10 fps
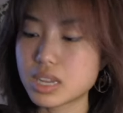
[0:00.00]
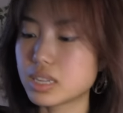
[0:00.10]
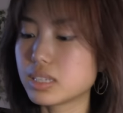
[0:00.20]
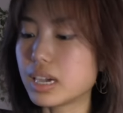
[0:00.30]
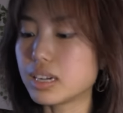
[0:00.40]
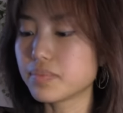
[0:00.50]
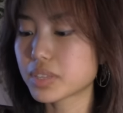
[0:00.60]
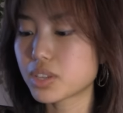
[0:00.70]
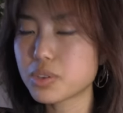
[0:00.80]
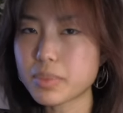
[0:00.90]
Yeah.
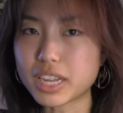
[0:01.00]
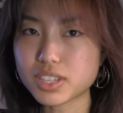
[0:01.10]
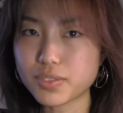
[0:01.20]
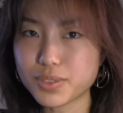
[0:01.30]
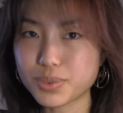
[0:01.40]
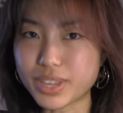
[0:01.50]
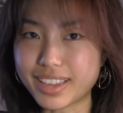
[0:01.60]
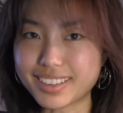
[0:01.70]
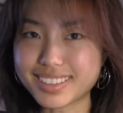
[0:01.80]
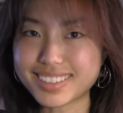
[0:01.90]
Can you imagine if you
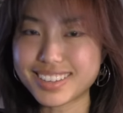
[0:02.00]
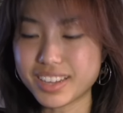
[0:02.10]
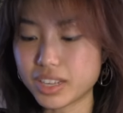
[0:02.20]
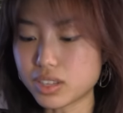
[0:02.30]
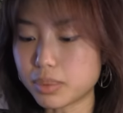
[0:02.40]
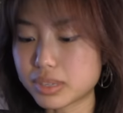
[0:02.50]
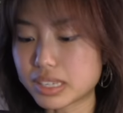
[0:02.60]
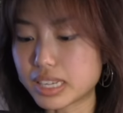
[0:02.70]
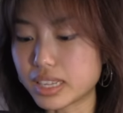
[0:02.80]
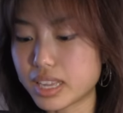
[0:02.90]
like adopted
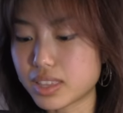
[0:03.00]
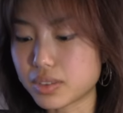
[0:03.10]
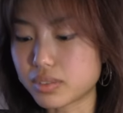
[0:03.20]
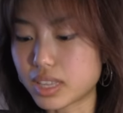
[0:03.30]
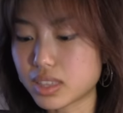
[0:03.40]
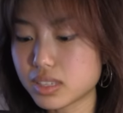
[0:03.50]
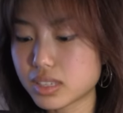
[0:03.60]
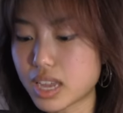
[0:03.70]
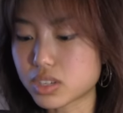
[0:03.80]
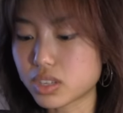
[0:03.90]
Lilith and you were like, this is
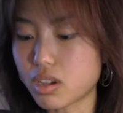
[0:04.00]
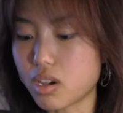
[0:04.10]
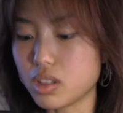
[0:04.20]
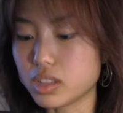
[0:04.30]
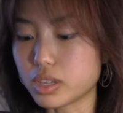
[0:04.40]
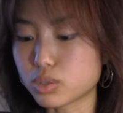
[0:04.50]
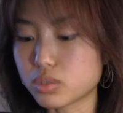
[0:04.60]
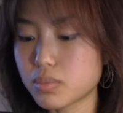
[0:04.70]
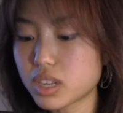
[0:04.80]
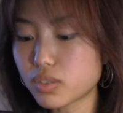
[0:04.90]
actually all a little
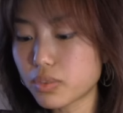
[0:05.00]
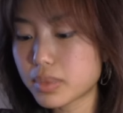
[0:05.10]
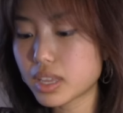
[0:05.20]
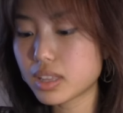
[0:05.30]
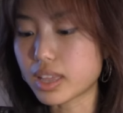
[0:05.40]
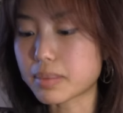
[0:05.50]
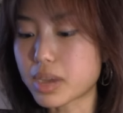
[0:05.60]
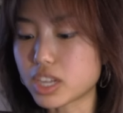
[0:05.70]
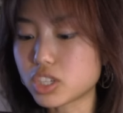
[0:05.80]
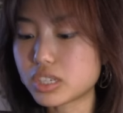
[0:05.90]
too much for me, like
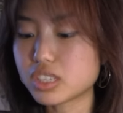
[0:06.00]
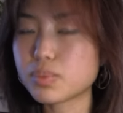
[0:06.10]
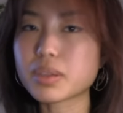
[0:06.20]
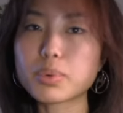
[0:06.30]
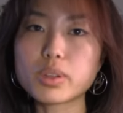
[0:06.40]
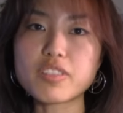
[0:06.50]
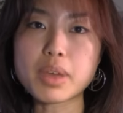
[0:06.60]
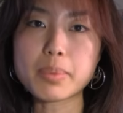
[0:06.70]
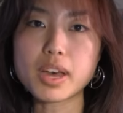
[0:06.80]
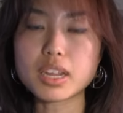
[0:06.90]
my sheets being pulled off
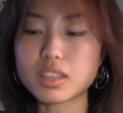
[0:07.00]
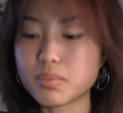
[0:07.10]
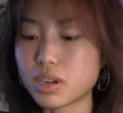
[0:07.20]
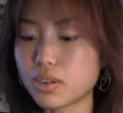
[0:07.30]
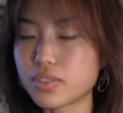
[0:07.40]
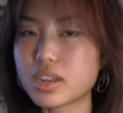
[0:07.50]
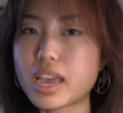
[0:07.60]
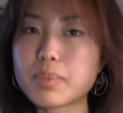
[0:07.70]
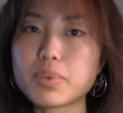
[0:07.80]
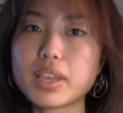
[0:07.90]
my body in the middle of the
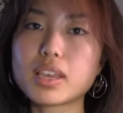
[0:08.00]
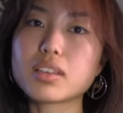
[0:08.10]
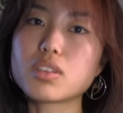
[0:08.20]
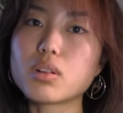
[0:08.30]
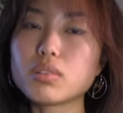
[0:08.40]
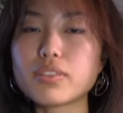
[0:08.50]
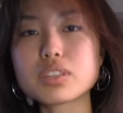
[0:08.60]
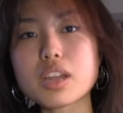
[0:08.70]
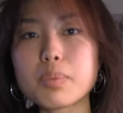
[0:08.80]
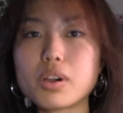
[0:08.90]
night, being, you know,
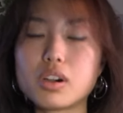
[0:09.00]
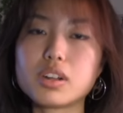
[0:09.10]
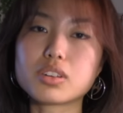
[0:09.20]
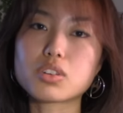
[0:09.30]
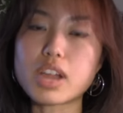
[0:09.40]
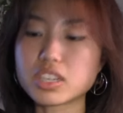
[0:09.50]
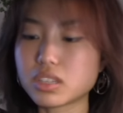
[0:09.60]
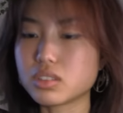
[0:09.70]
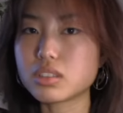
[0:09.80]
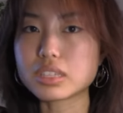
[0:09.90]
lifted up on crashing
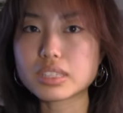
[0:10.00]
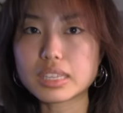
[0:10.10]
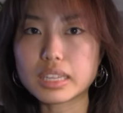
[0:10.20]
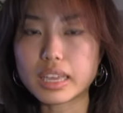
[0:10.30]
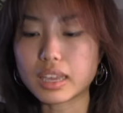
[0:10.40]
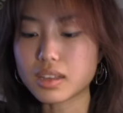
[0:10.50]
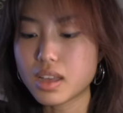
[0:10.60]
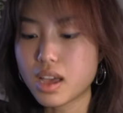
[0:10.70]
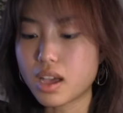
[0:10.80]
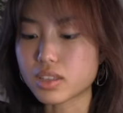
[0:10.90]
into the ceiling,
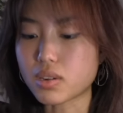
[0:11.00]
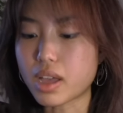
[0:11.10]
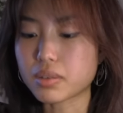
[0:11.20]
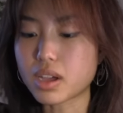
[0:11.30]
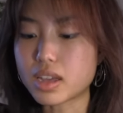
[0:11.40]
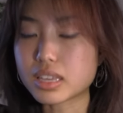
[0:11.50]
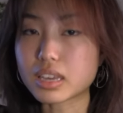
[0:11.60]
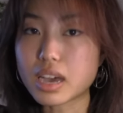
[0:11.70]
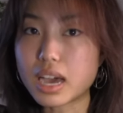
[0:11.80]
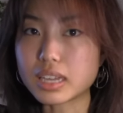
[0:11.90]
you know, I got
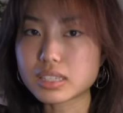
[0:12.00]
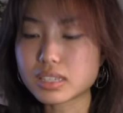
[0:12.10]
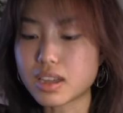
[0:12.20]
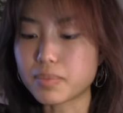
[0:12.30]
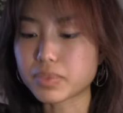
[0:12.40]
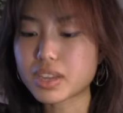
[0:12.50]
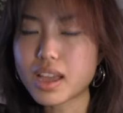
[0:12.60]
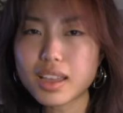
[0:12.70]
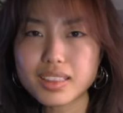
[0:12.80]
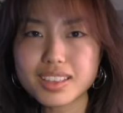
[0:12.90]
concussed. Can
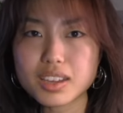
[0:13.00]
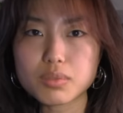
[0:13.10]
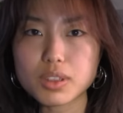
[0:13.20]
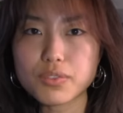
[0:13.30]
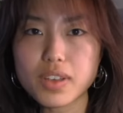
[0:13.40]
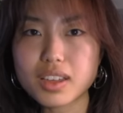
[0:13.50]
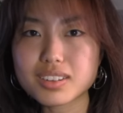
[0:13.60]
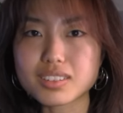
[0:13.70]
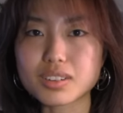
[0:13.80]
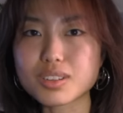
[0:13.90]
I like get a
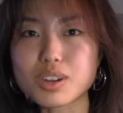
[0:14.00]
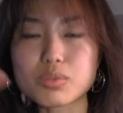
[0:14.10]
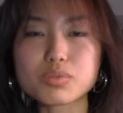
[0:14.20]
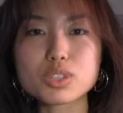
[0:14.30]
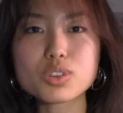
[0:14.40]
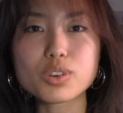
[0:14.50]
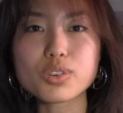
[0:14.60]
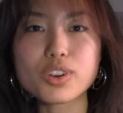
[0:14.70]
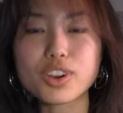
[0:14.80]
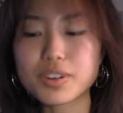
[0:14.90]
refund or, you know, return
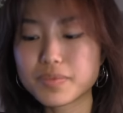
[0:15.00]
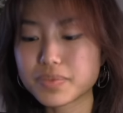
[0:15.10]
her?